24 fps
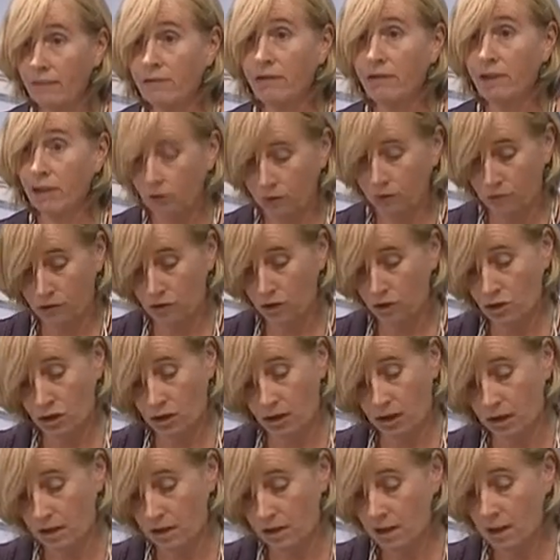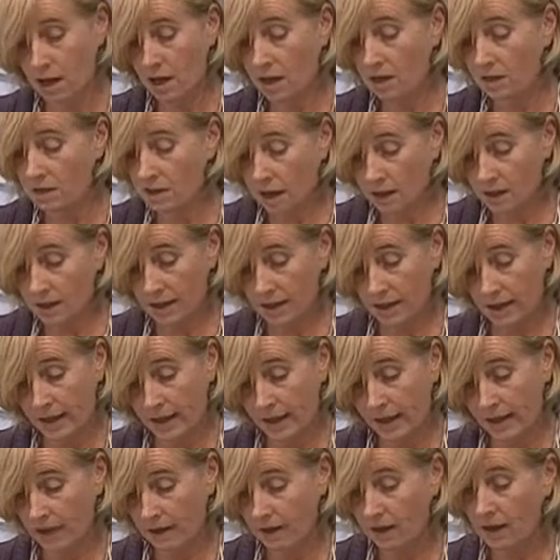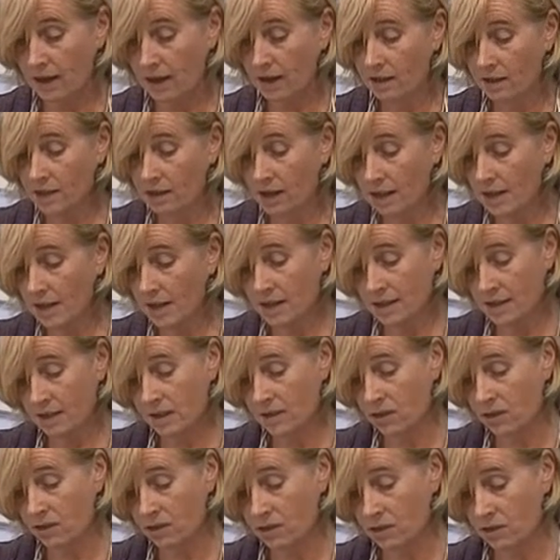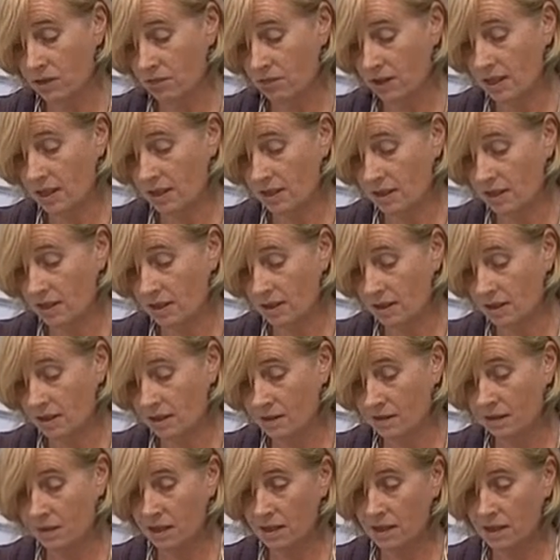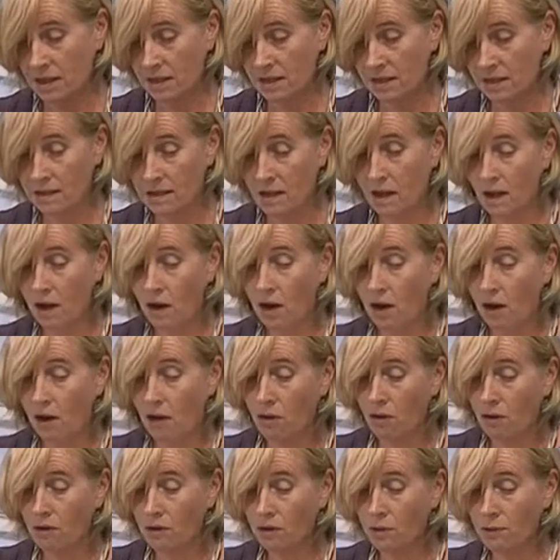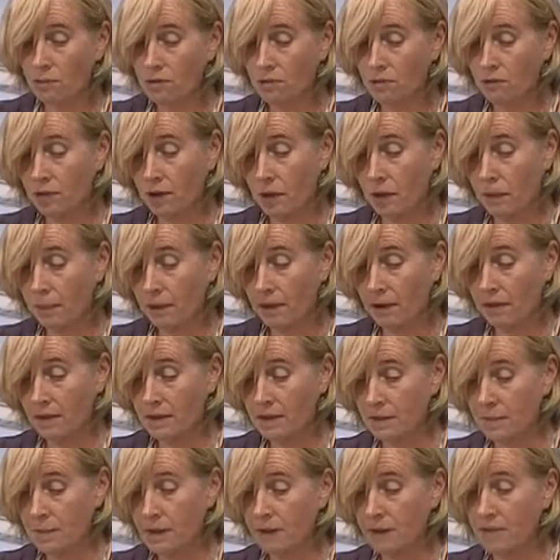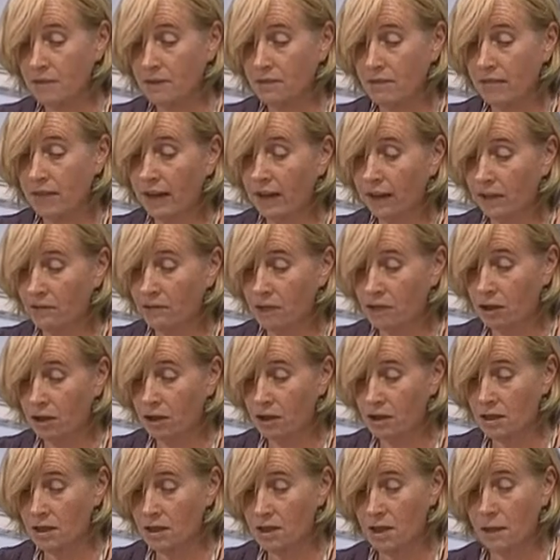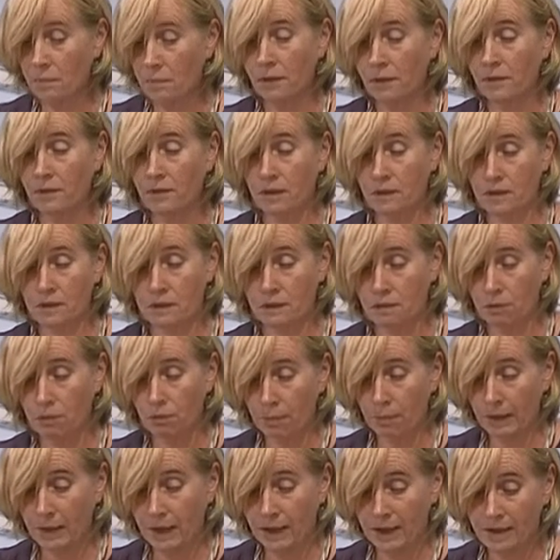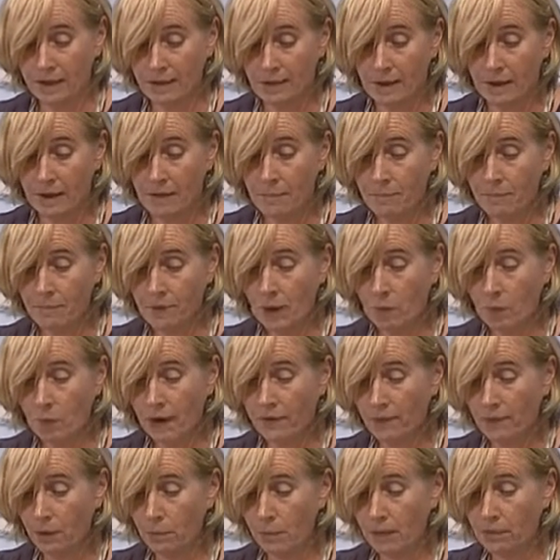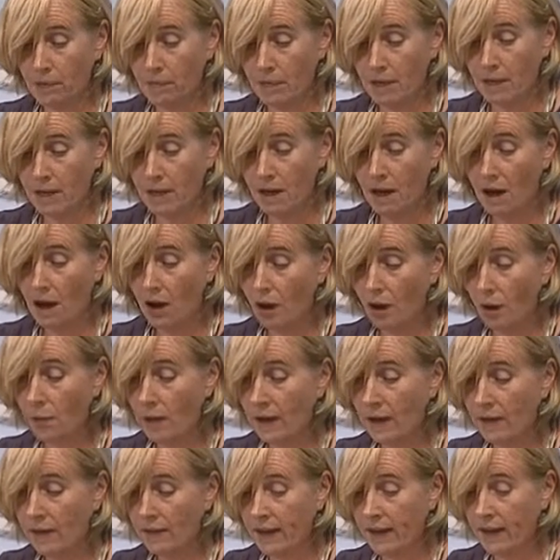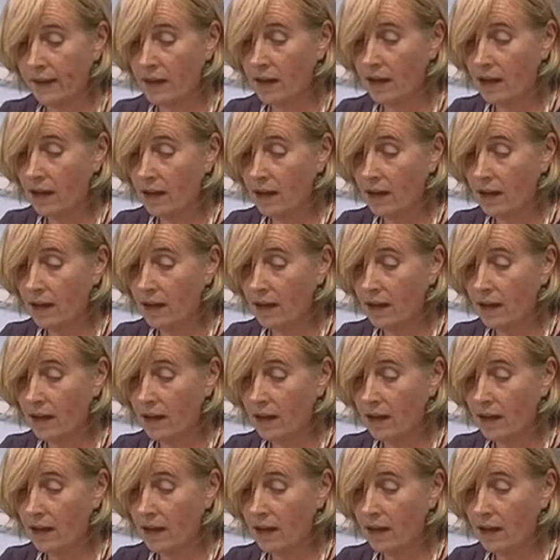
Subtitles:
every other child, not delaying, not adding to their stresses and anxieties or those of their parents because of lack of certainty about their school place, where they will be or where they